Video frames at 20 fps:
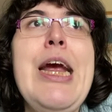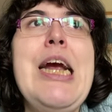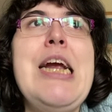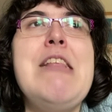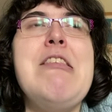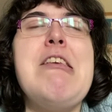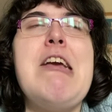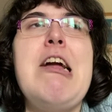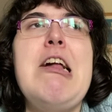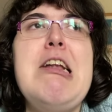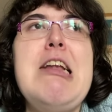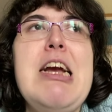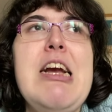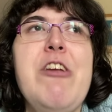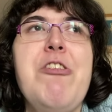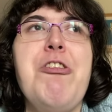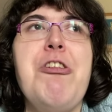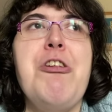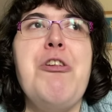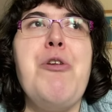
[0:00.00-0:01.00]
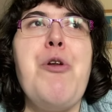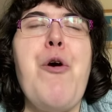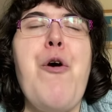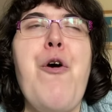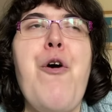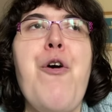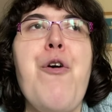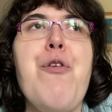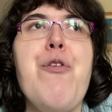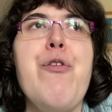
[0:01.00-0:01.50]
It's a collection
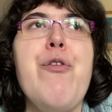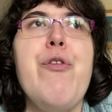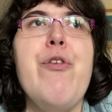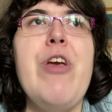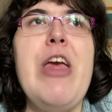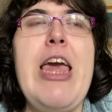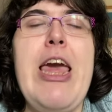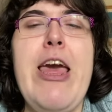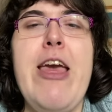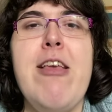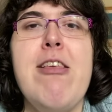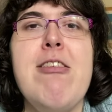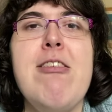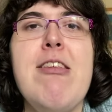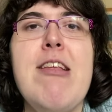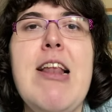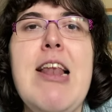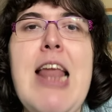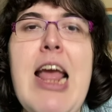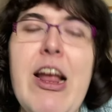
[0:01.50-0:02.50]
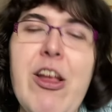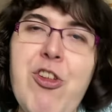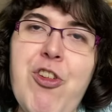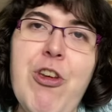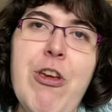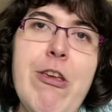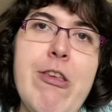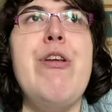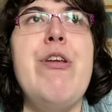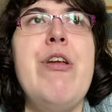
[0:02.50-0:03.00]
of his
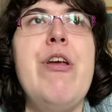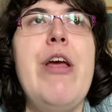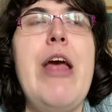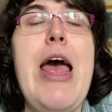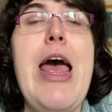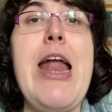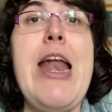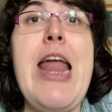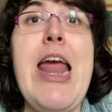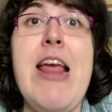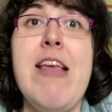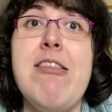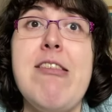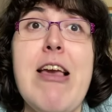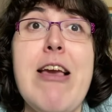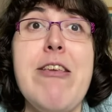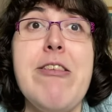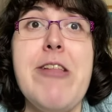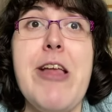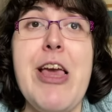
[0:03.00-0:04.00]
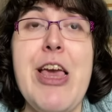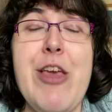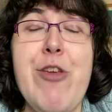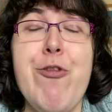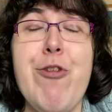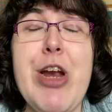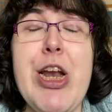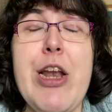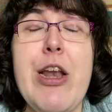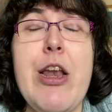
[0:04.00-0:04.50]
lectures and essays that
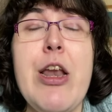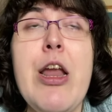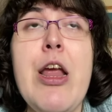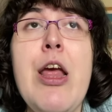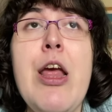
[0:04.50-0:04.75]
he's written